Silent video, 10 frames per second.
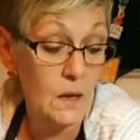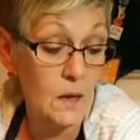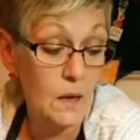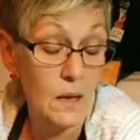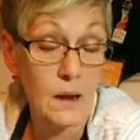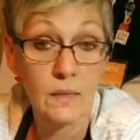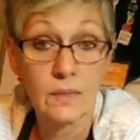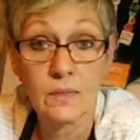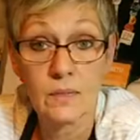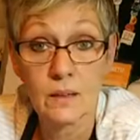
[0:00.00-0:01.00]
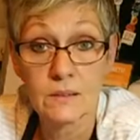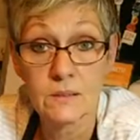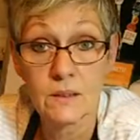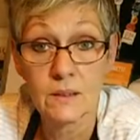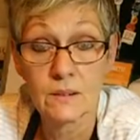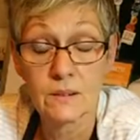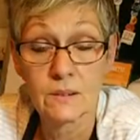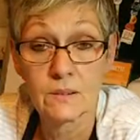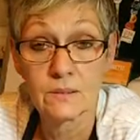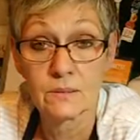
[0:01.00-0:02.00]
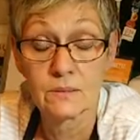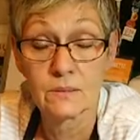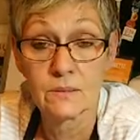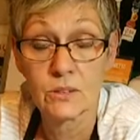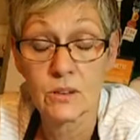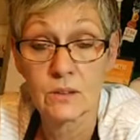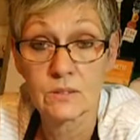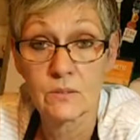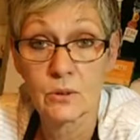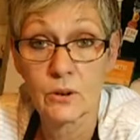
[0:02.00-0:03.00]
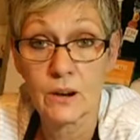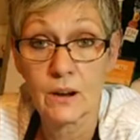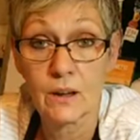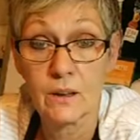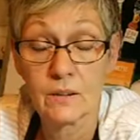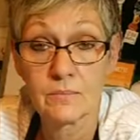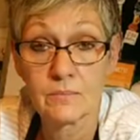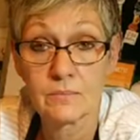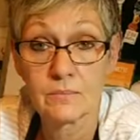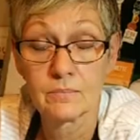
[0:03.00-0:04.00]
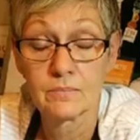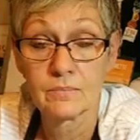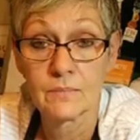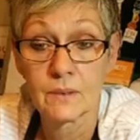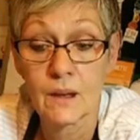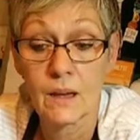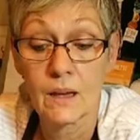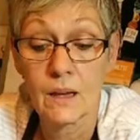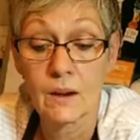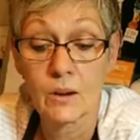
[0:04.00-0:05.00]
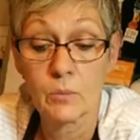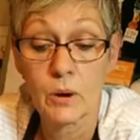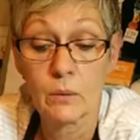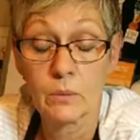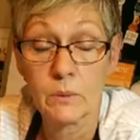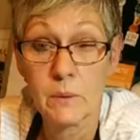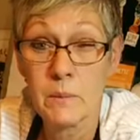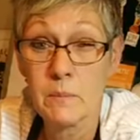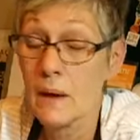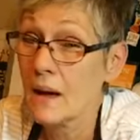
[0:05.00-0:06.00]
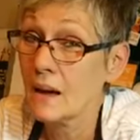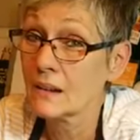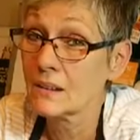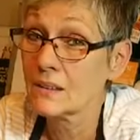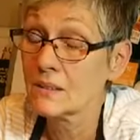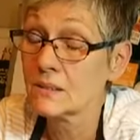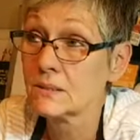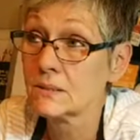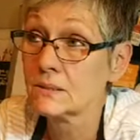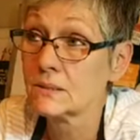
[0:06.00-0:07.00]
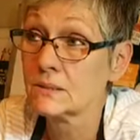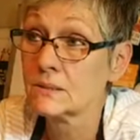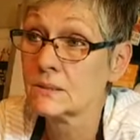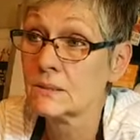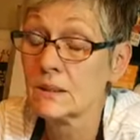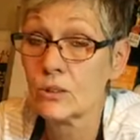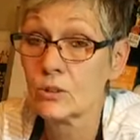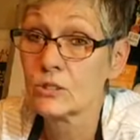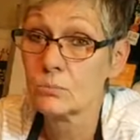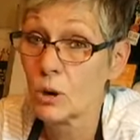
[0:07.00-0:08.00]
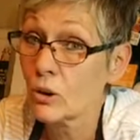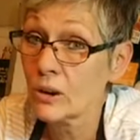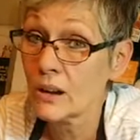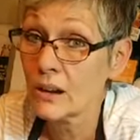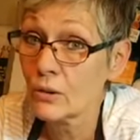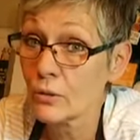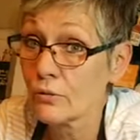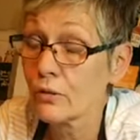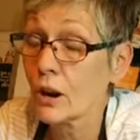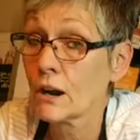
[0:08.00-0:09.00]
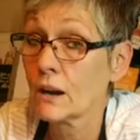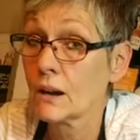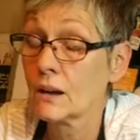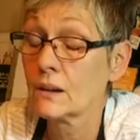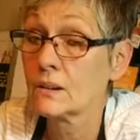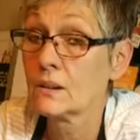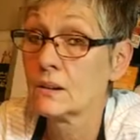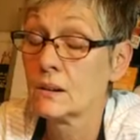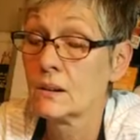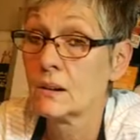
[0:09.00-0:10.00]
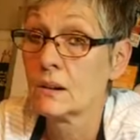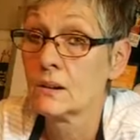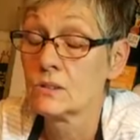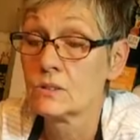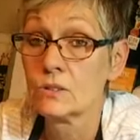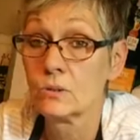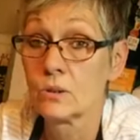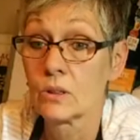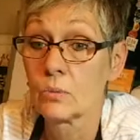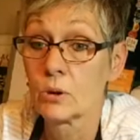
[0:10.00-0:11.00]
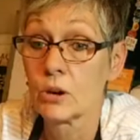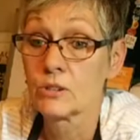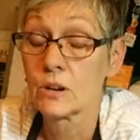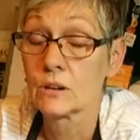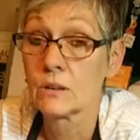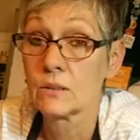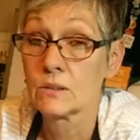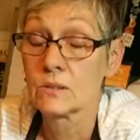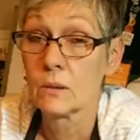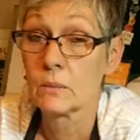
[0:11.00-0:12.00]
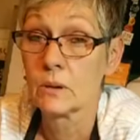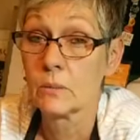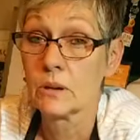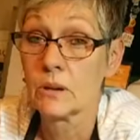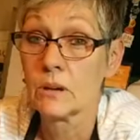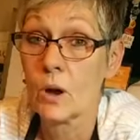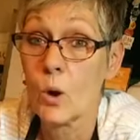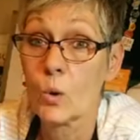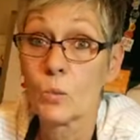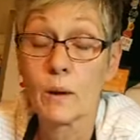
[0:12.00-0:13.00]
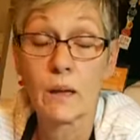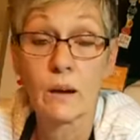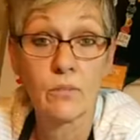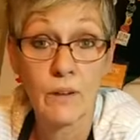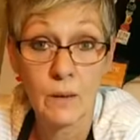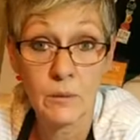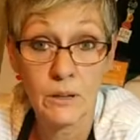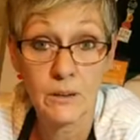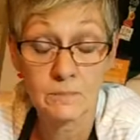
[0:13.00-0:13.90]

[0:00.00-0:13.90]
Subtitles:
And I think that's it. You guys have a great night. And I'll probably be back either tomorrow night or Friday night to do another project. And this time it'll be home and family.